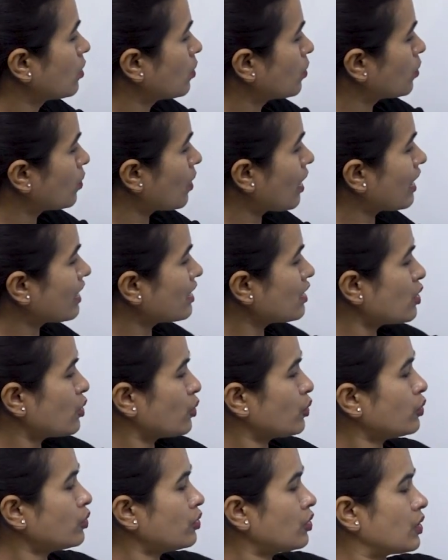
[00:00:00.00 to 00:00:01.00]
1,
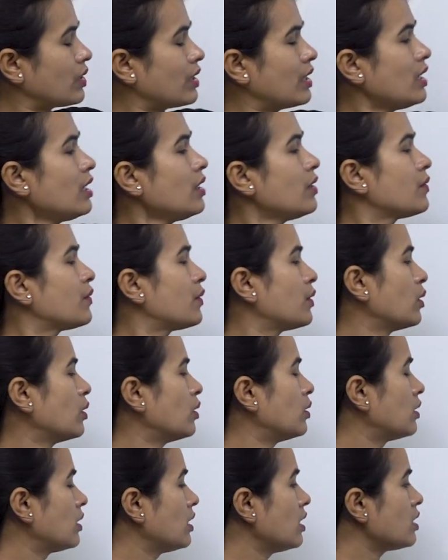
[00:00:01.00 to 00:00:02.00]
2, 3,
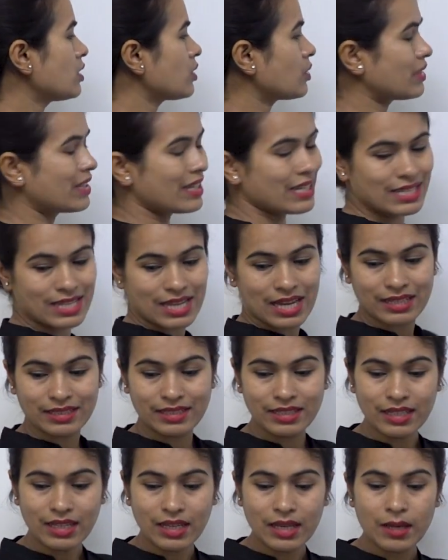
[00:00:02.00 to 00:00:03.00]
4. So these are
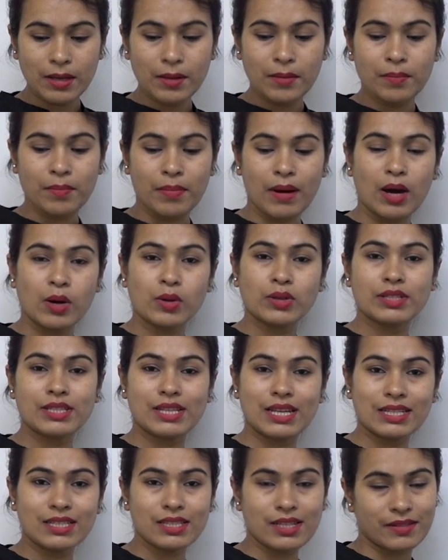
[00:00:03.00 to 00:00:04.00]
the power
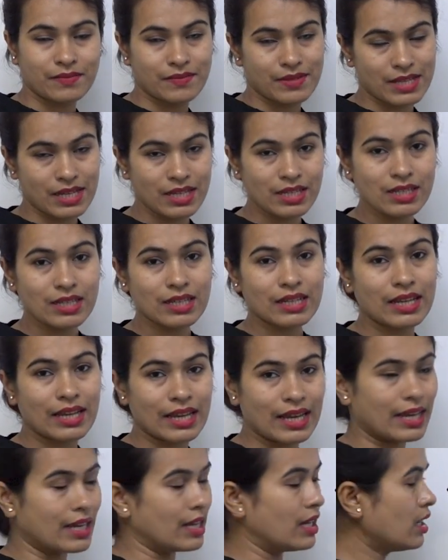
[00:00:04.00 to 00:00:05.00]
sets of set
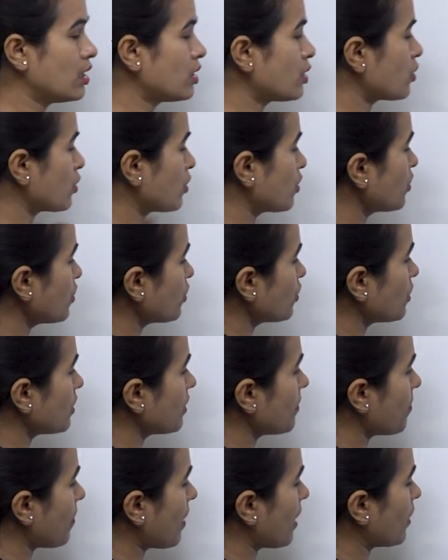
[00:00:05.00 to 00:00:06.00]
A. So 2 to
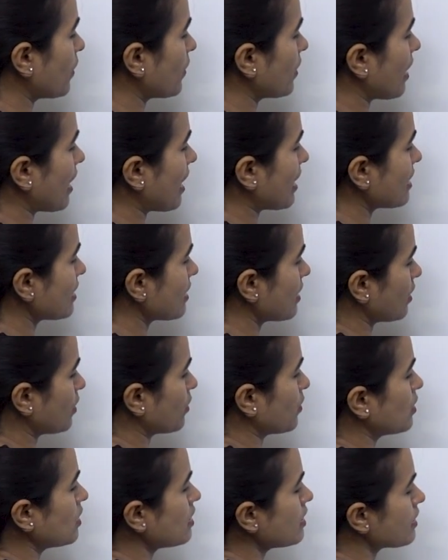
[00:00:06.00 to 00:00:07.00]
the power S
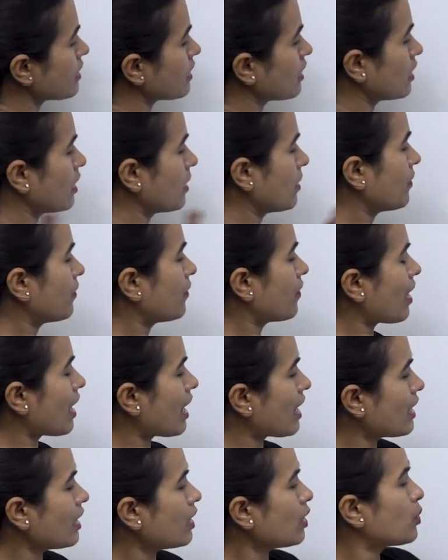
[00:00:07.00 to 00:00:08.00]
equals
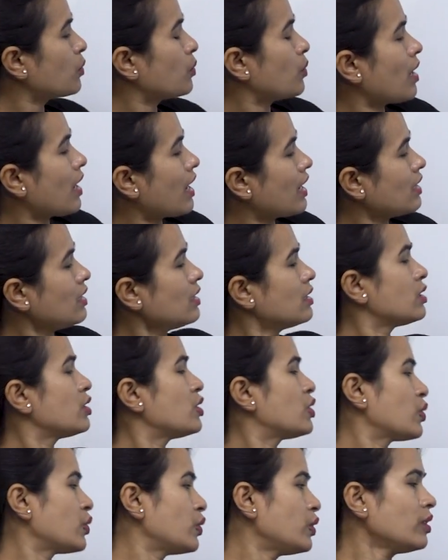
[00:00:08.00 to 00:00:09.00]
5, 1,
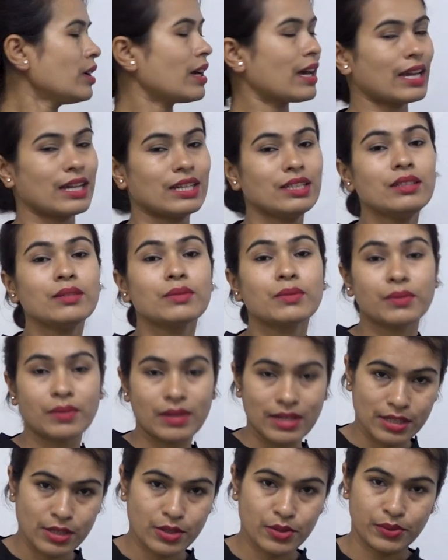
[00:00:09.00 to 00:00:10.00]
2 and
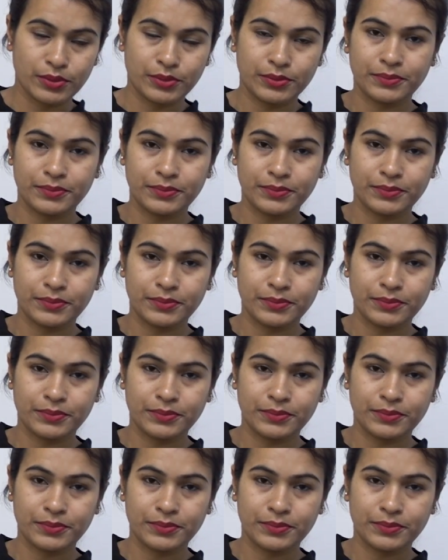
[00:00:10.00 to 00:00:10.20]
1, 2.